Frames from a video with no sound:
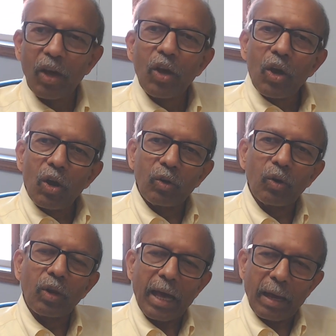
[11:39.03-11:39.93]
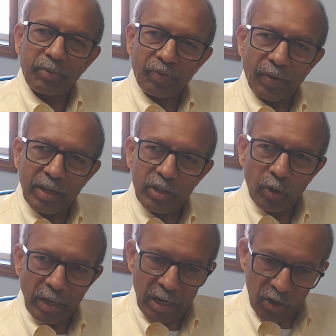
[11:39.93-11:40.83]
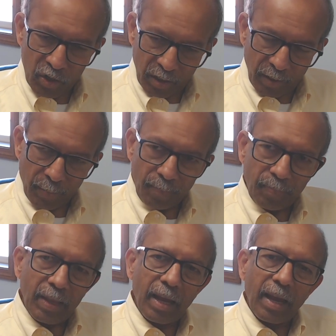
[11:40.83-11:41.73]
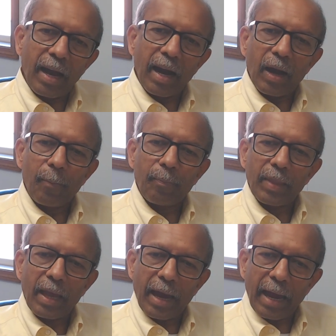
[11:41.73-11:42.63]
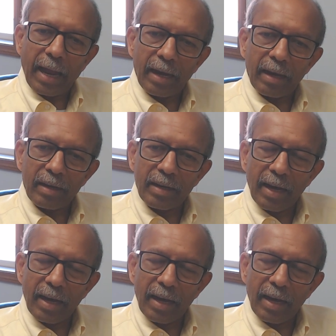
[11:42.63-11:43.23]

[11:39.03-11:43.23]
Google Apps for Education. And it